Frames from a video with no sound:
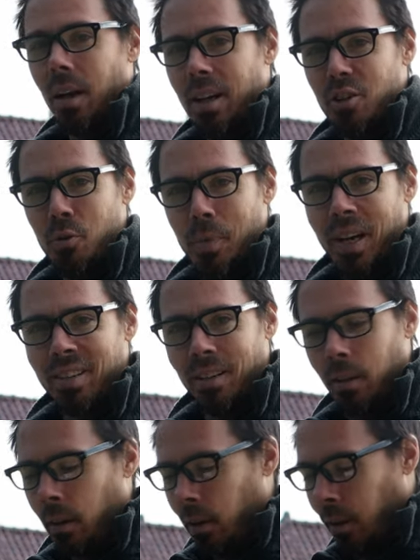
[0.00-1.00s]
I do mind.
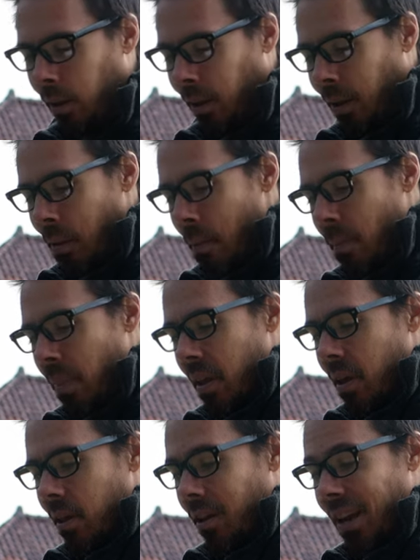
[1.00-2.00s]

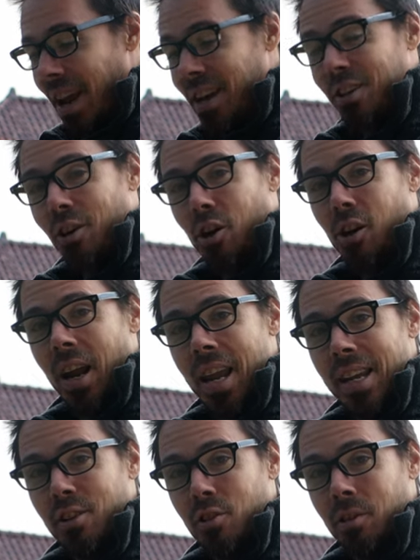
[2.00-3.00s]
Canon
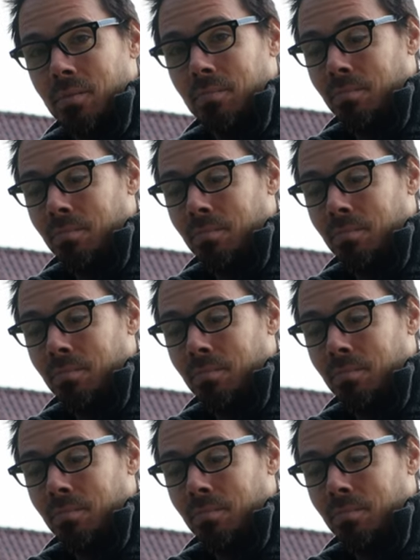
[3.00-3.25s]
R8.